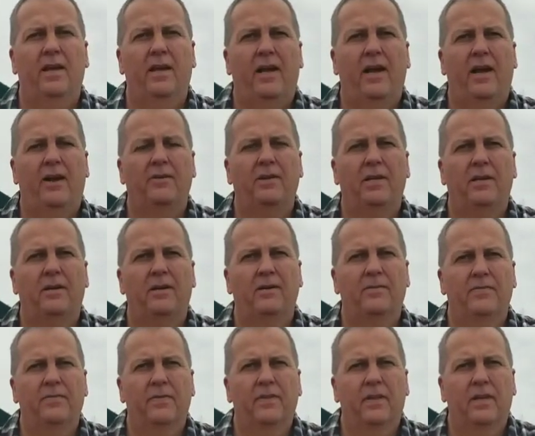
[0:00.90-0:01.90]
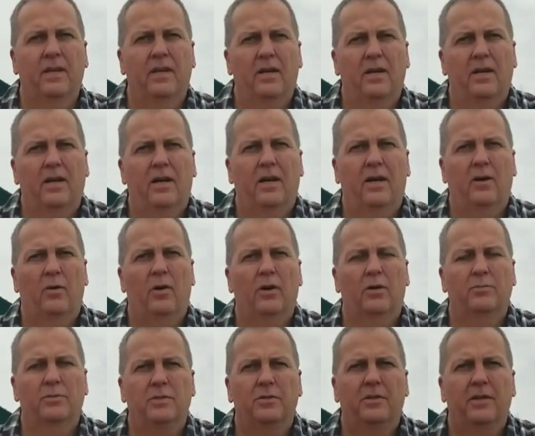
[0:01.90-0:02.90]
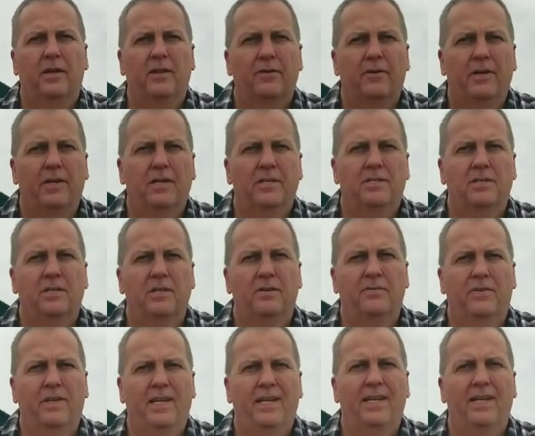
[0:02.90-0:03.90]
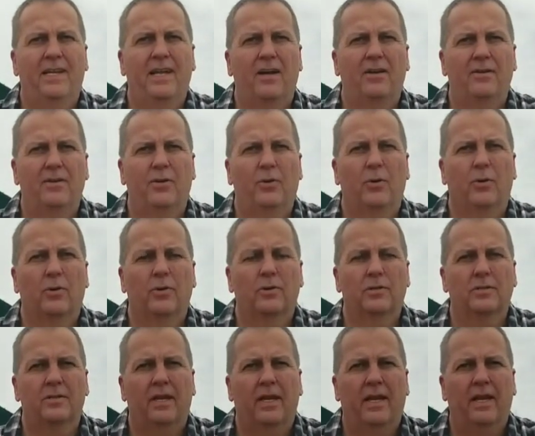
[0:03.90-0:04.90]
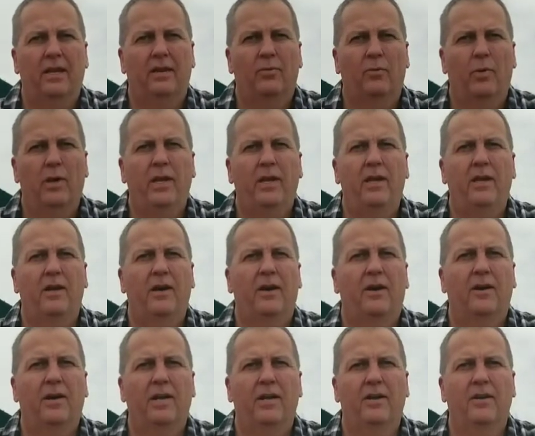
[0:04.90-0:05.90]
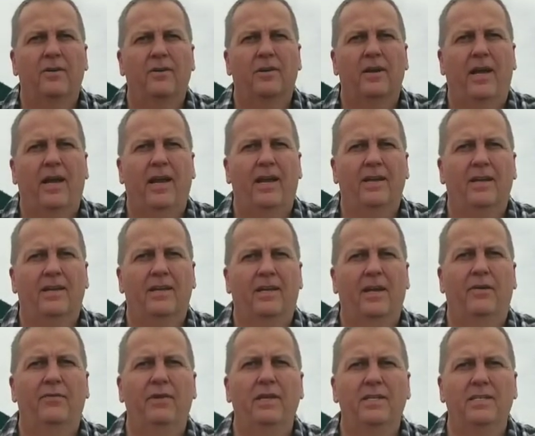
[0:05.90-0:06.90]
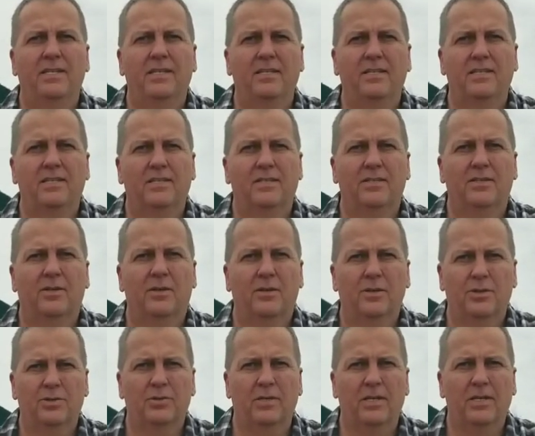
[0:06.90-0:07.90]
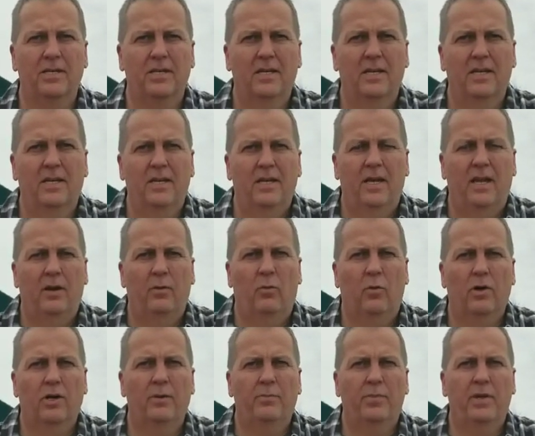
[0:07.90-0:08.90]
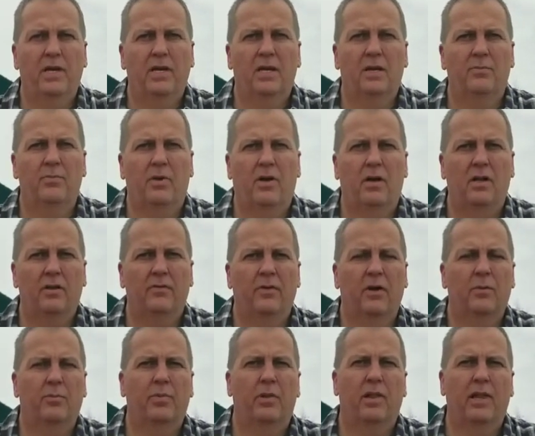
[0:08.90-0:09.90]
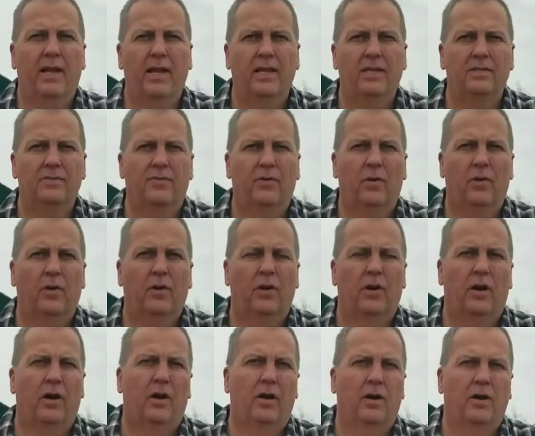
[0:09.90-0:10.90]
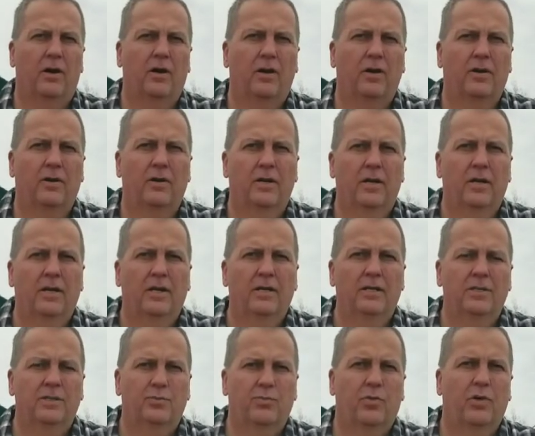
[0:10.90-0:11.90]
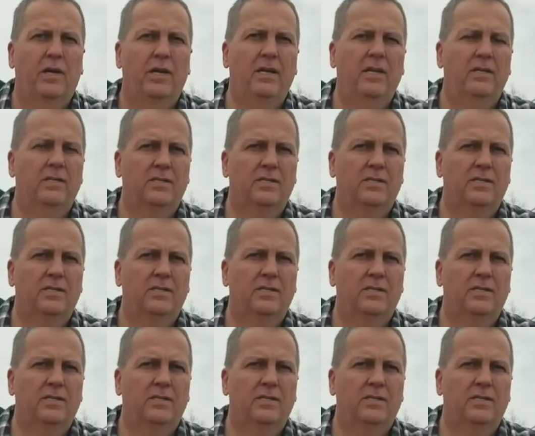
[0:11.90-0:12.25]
Howdy y'all, welcome to another edition of Getting Outdoors, and we are here at Covington's Nursery, and we're going to pick up all of our plants for our spring.